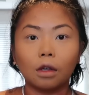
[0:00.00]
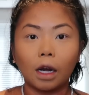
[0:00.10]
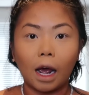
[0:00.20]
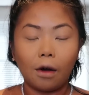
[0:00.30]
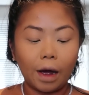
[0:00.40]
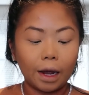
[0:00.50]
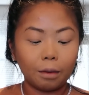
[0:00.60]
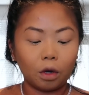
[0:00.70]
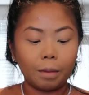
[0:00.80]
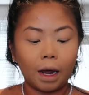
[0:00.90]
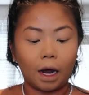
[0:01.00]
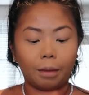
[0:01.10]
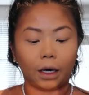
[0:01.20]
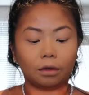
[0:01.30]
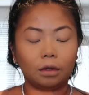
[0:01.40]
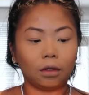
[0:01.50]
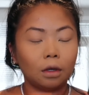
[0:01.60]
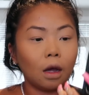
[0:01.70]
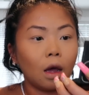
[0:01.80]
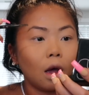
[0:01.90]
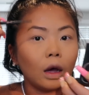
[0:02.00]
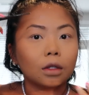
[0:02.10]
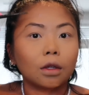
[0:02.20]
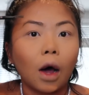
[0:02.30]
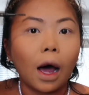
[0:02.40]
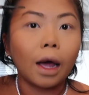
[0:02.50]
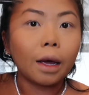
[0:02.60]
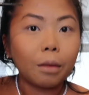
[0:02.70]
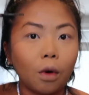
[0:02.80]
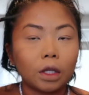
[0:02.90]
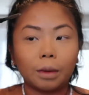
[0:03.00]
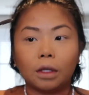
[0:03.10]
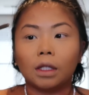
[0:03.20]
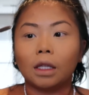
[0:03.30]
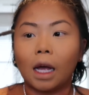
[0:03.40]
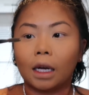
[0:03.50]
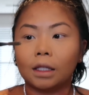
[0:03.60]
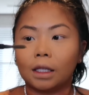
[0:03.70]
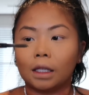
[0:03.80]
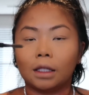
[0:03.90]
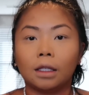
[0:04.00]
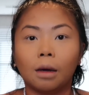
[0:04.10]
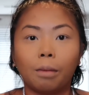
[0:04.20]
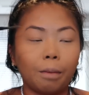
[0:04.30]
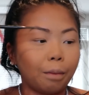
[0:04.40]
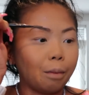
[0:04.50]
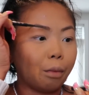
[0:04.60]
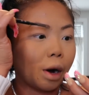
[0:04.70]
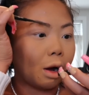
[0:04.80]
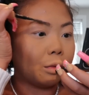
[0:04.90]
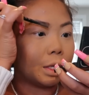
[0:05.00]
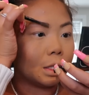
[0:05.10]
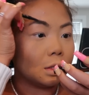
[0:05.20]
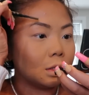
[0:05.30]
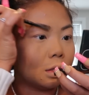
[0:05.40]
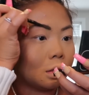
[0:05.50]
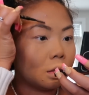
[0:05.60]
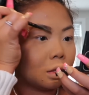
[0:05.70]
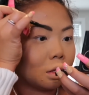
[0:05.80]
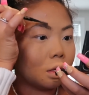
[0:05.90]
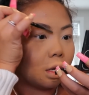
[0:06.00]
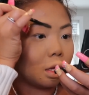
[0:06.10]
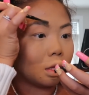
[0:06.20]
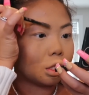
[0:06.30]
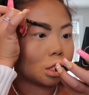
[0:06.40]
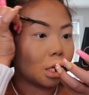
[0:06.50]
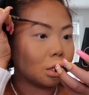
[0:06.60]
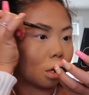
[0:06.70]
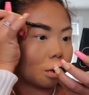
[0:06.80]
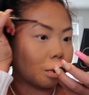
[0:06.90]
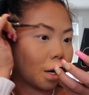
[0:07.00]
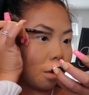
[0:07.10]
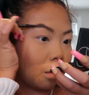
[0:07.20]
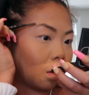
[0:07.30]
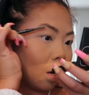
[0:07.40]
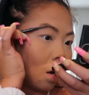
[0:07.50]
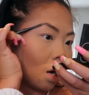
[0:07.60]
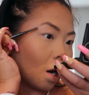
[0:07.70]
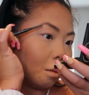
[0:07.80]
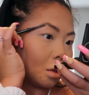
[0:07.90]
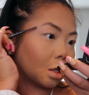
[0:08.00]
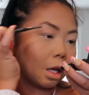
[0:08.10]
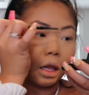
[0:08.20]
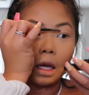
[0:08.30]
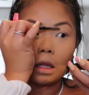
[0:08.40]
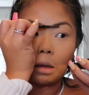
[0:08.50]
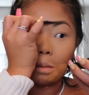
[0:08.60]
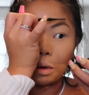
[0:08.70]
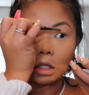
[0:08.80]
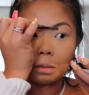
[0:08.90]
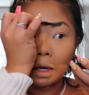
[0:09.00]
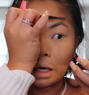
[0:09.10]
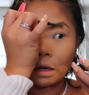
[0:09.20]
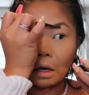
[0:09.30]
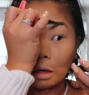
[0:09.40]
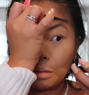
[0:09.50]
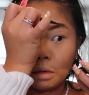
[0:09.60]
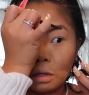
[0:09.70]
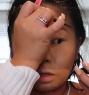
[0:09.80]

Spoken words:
So now I am doing my eyebrows. So I am going to be using the Anastasia Brow Wiz in the shade dark brown. I'm just gonna lightly brush my hair up.